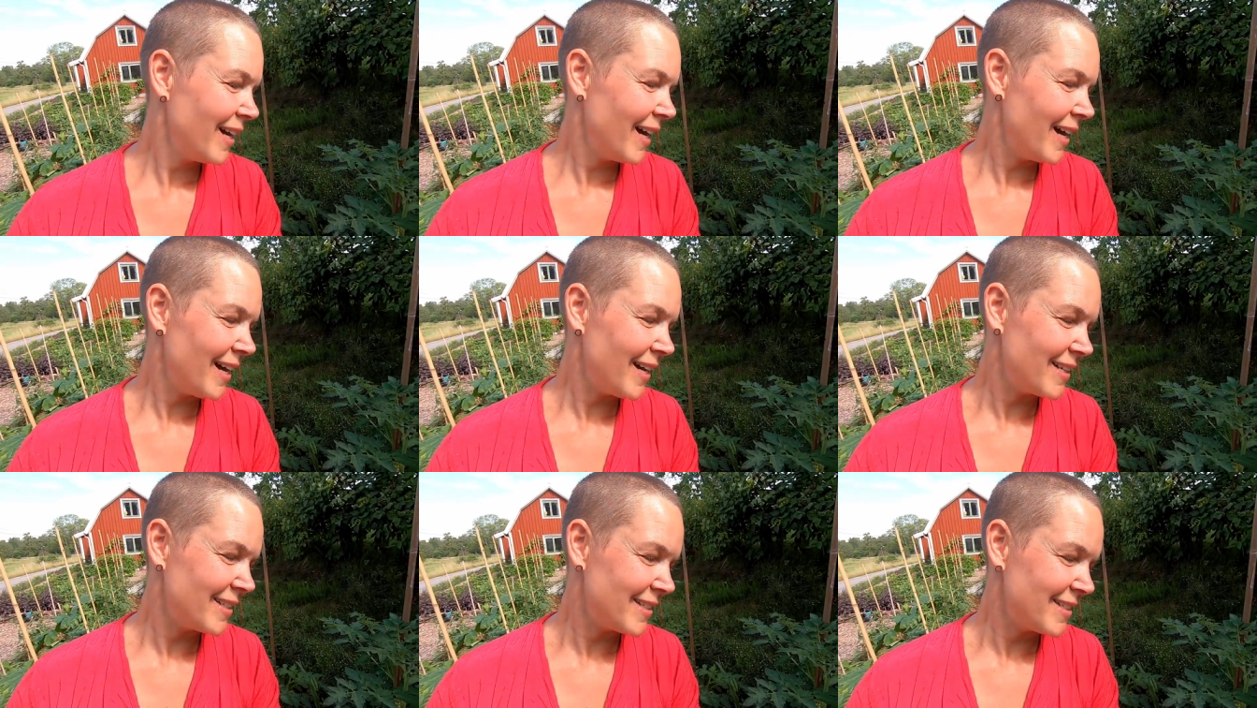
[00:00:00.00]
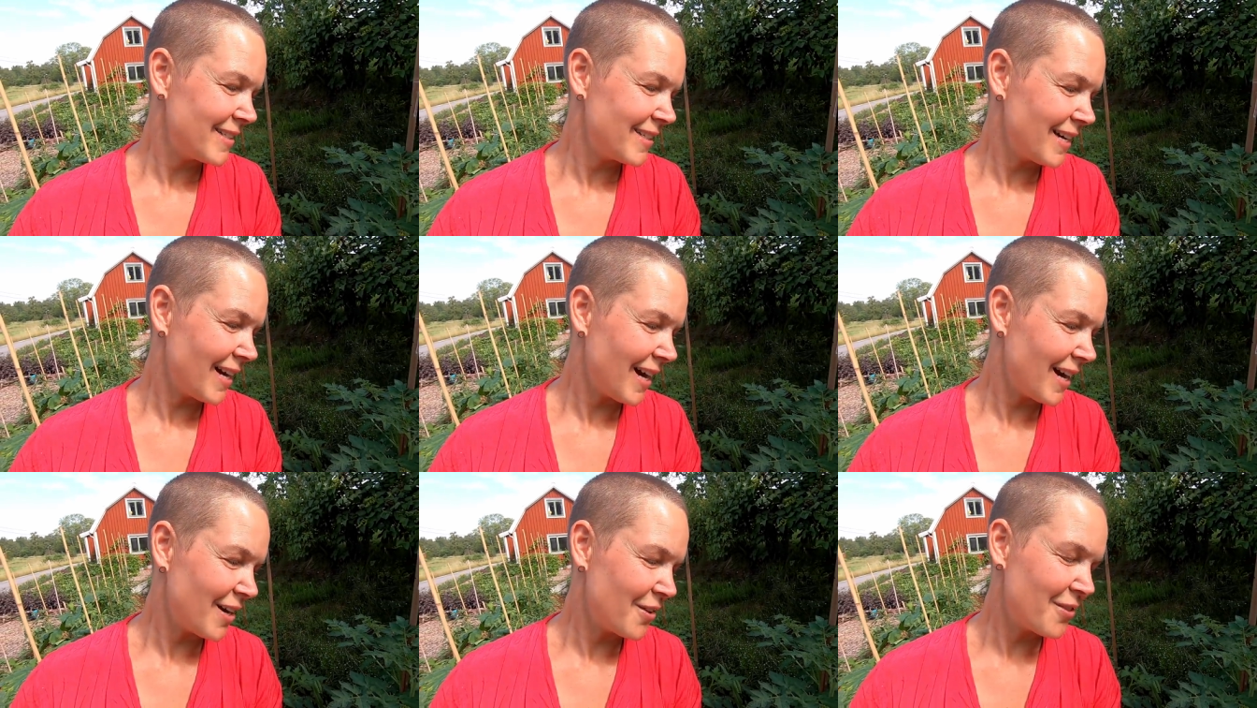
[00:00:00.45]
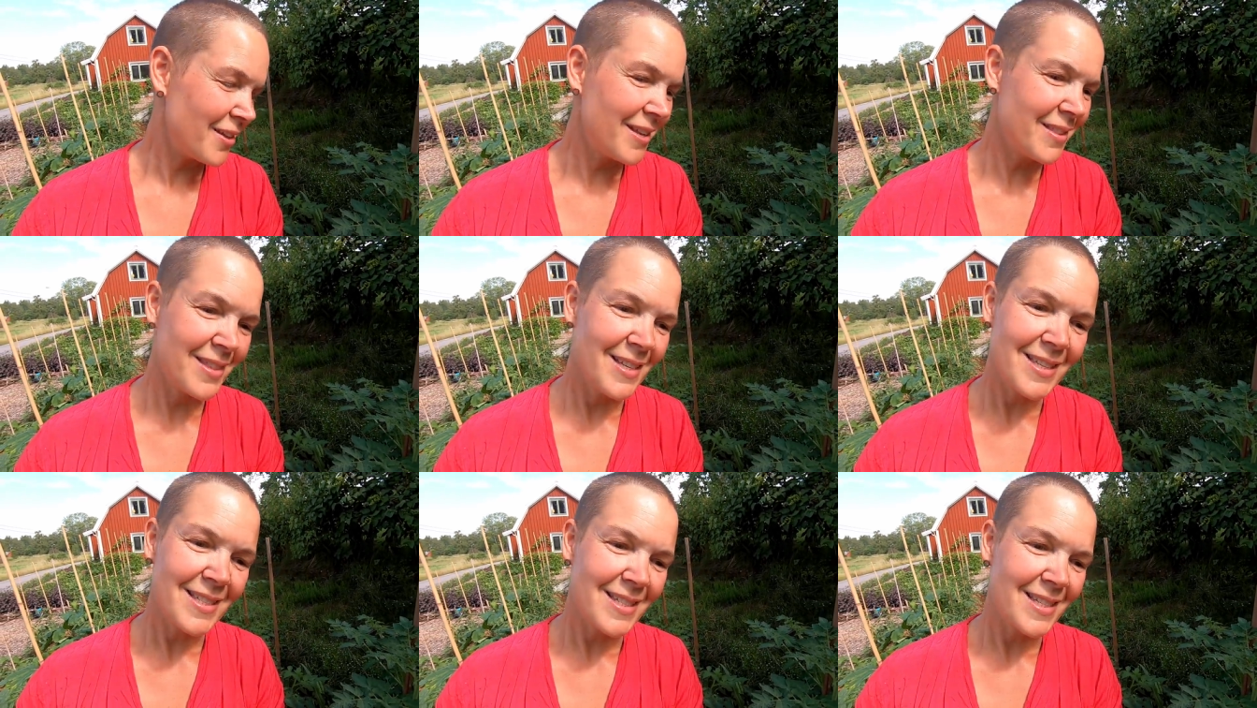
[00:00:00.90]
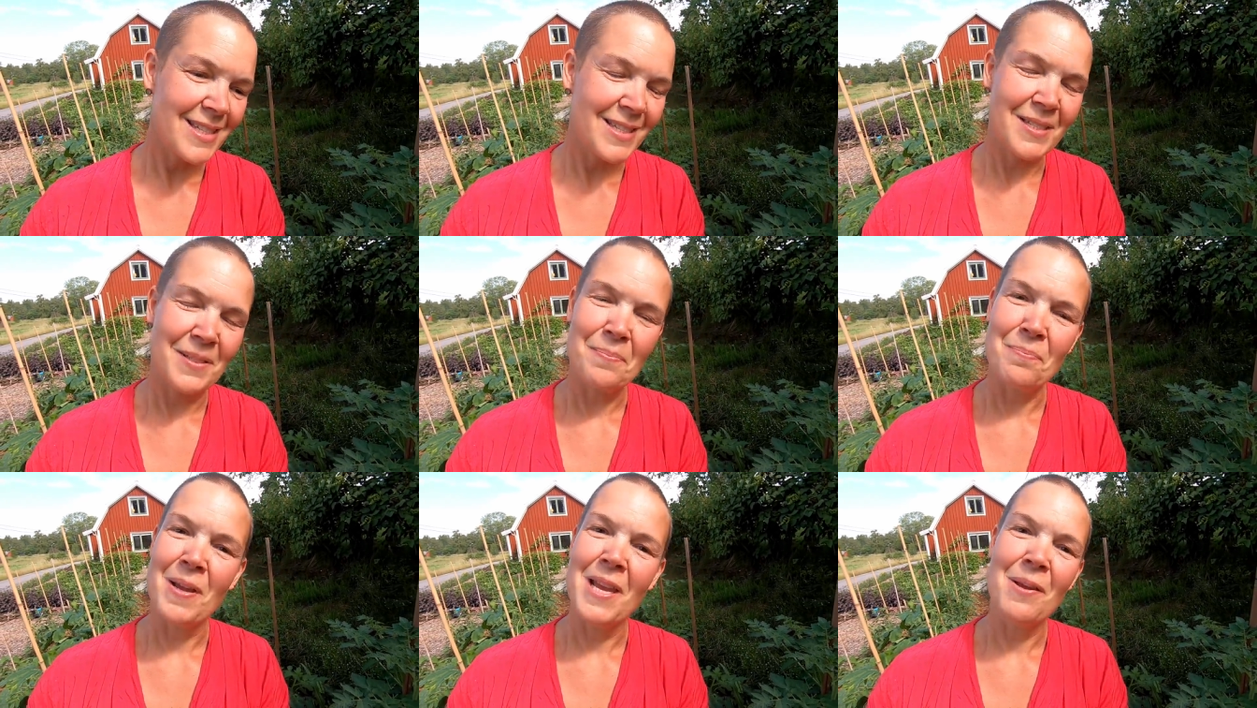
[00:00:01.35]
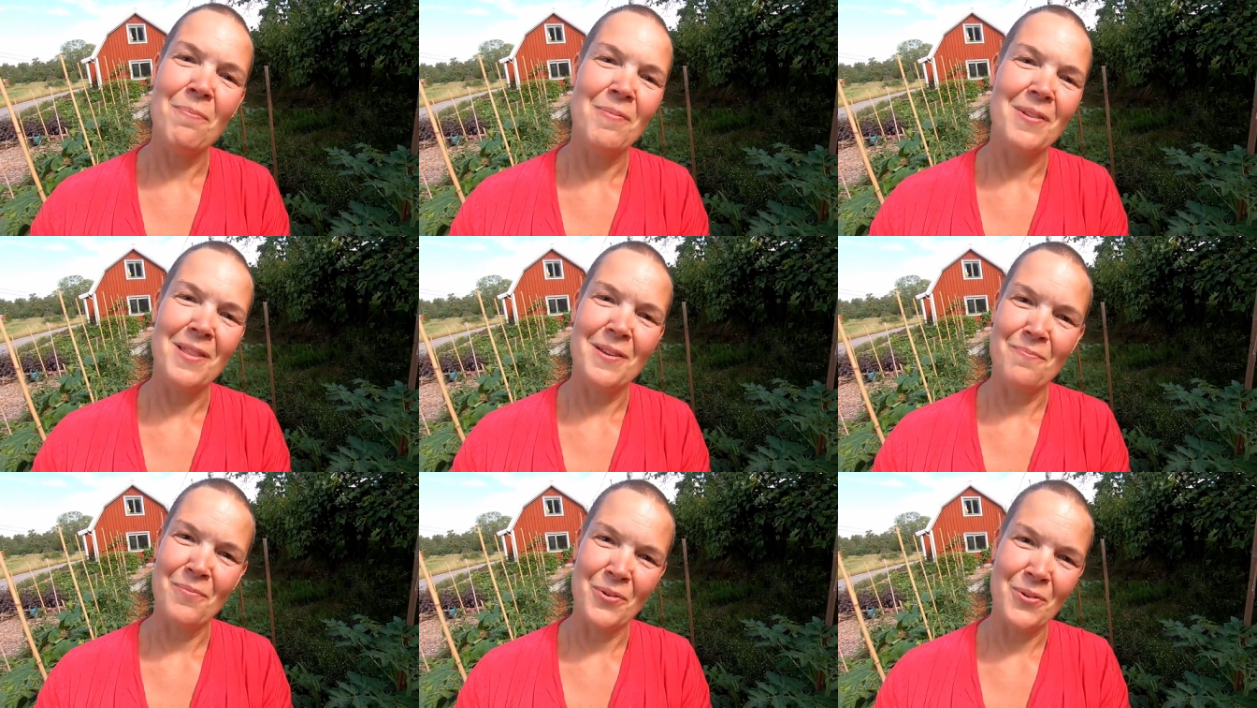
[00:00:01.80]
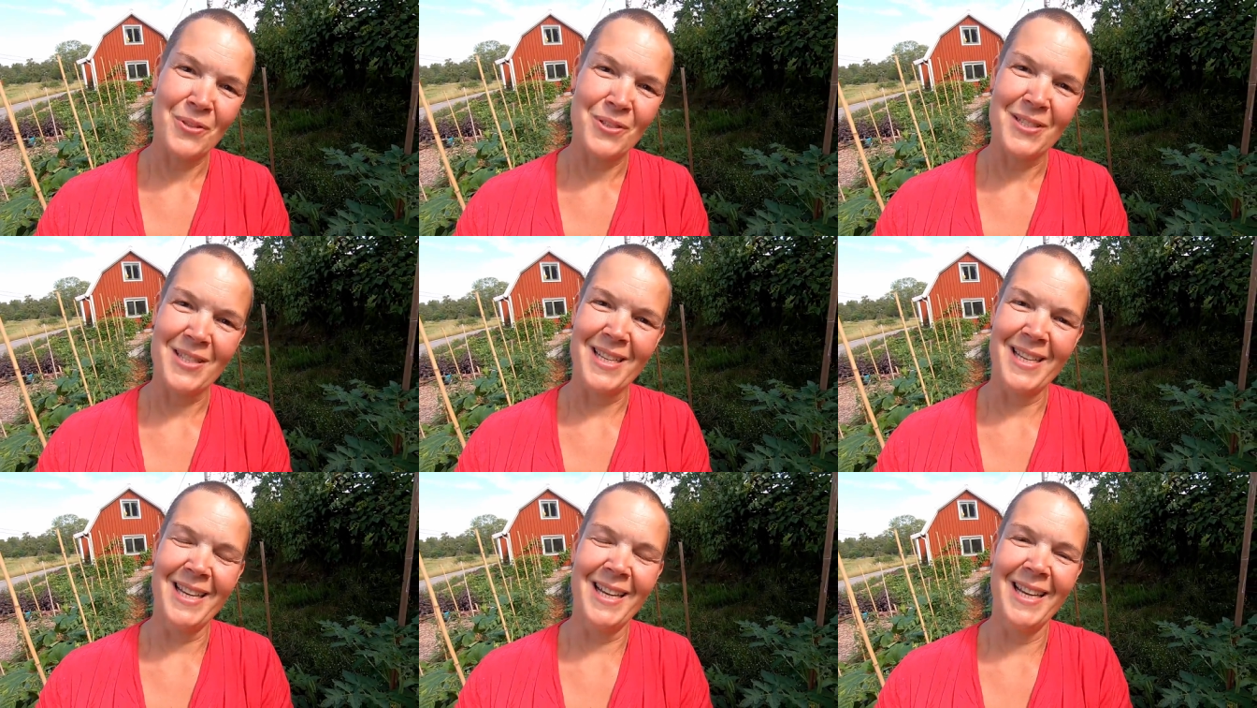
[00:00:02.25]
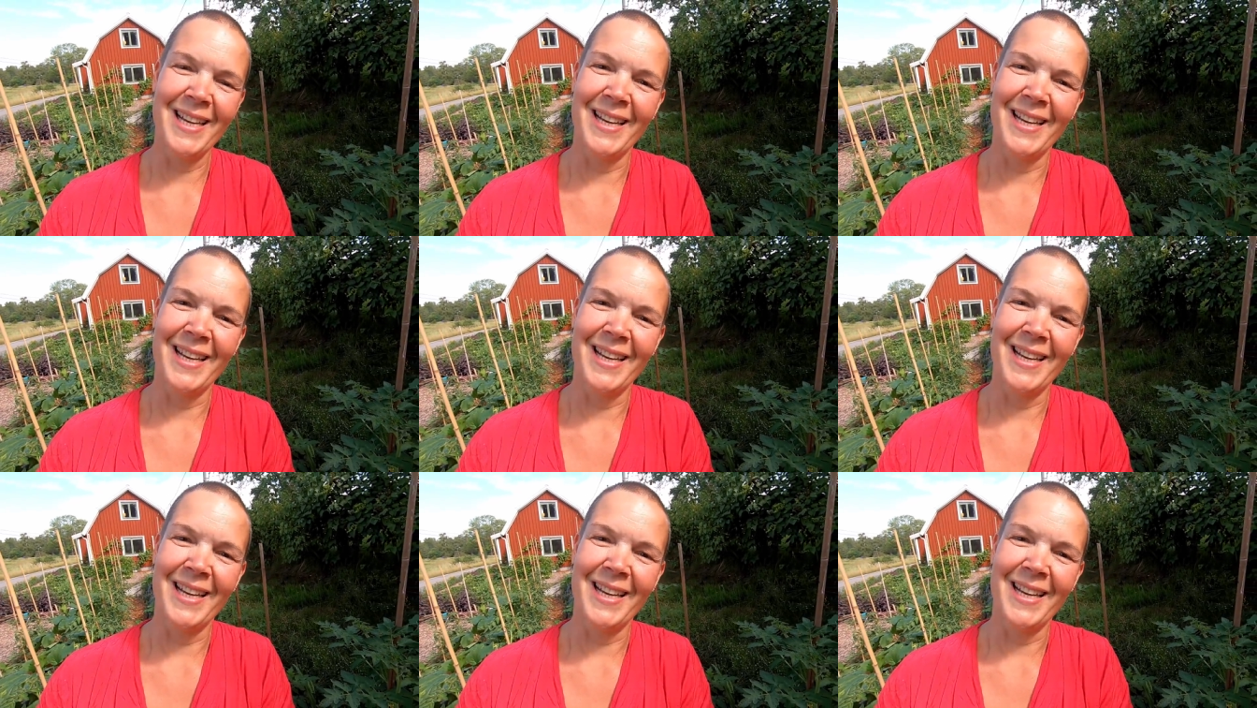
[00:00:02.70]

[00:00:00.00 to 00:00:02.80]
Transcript: and I think this is maybe the most